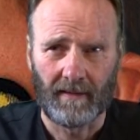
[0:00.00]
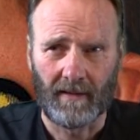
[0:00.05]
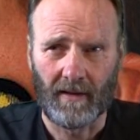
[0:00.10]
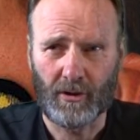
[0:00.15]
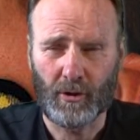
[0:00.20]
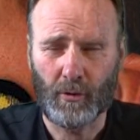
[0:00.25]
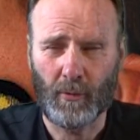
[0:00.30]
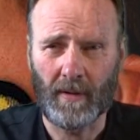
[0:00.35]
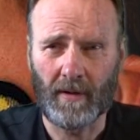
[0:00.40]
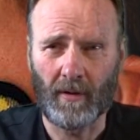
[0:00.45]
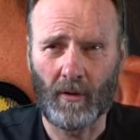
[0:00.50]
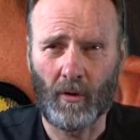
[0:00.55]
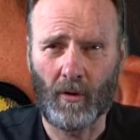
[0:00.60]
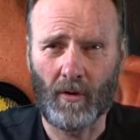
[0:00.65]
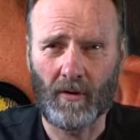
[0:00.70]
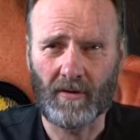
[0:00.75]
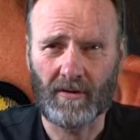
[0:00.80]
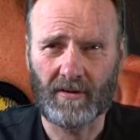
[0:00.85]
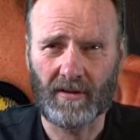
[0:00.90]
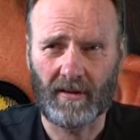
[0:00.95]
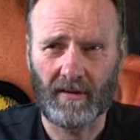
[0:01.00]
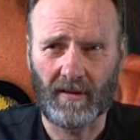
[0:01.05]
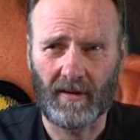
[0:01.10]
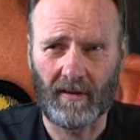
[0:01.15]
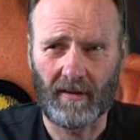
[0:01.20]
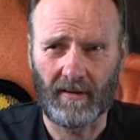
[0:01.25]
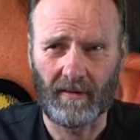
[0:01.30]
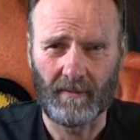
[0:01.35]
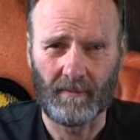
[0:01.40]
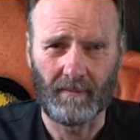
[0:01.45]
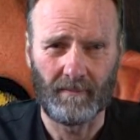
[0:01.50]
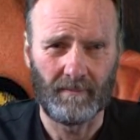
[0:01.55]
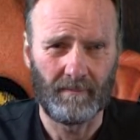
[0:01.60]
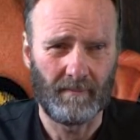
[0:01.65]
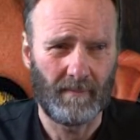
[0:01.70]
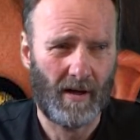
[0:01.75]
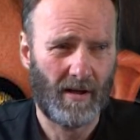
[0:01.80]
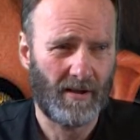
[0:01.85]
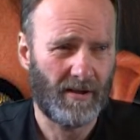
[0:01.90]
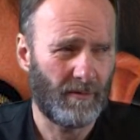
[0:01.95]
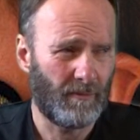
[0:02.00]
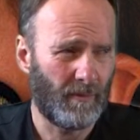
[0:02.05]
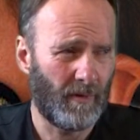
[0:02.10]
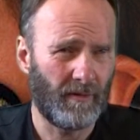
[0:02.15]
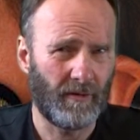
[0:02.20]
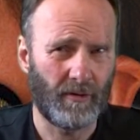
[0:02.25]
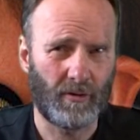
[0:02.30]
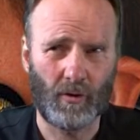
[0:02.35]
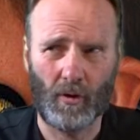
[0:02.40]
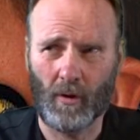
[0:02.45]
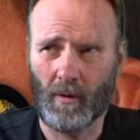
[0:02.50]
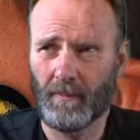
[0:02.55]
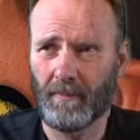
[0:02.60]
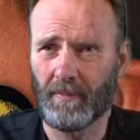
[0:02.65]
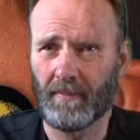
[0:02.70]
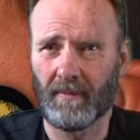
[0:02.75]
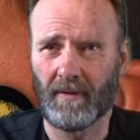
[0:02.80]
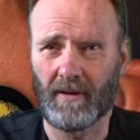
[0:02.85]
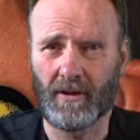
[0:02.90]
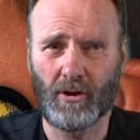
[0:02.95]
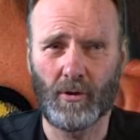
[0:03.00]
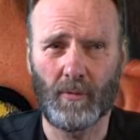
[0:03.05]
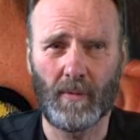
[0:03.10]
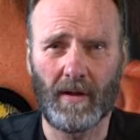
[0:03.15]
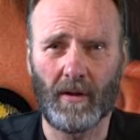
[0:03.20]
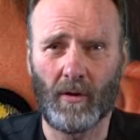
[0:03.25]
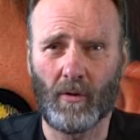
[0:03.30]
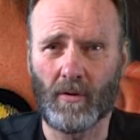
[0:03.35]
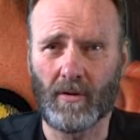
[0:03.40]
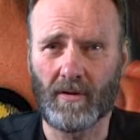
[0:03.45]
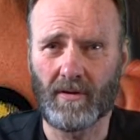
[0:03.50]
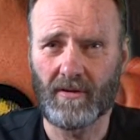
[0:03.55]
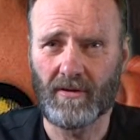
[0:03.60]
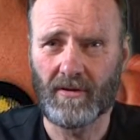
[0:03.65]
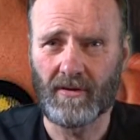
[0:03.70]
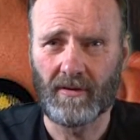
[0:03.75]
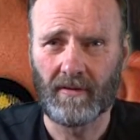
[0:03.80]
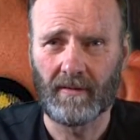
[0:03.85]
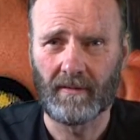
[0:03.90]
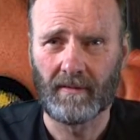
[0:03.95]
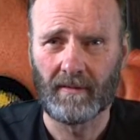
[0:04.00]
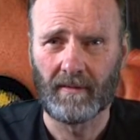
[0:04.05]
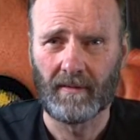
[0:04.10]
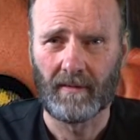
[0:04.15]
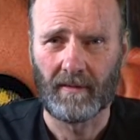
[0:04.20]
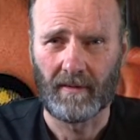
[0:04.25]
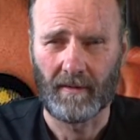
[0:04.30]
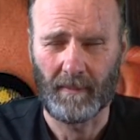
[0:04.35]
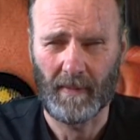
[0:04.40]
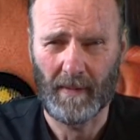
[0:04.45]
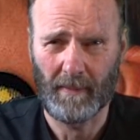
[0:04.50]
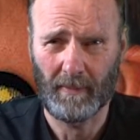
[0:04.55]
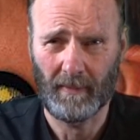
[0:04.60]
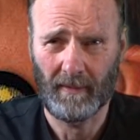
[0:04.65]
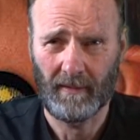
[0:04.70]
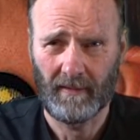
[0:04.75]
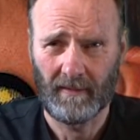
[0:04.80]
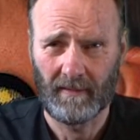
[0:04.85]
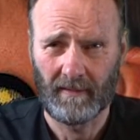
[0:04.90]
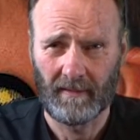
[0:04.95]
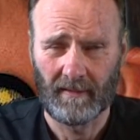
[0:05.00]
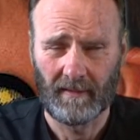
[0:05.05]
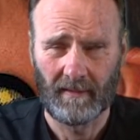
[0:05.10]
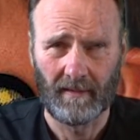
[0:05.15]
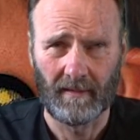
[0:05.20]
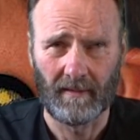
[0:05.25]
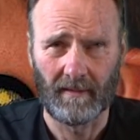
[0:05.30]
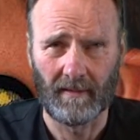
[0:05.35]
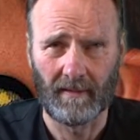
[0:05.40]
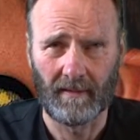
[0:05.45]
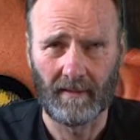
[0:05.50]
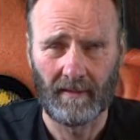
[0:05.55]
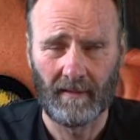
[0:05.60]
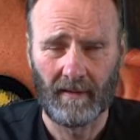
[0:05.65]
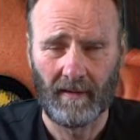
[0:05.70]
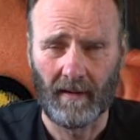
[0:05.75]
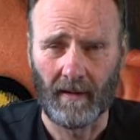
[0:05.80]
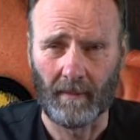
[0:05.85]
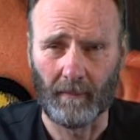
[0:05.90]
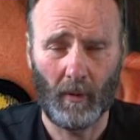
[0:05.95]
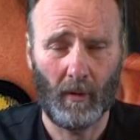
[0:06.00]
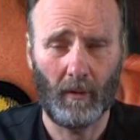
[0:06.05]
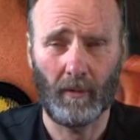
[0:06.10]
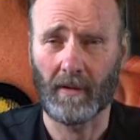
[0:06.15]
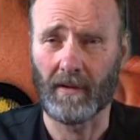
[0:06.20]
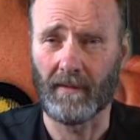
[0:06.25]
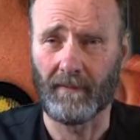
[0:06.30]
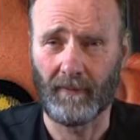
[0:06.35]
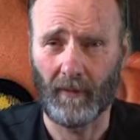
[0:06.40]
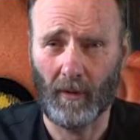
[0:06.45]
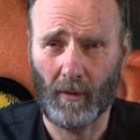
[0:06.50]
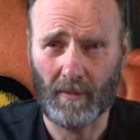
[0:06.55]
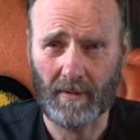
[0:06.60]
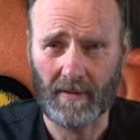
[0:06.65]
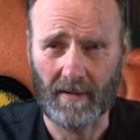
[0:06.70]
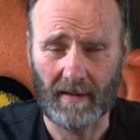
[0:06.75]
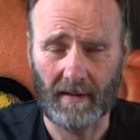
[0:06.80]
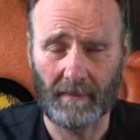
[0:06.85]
issuing orders, marching around the shop, issuing orders to people. I'm not looking forward to it.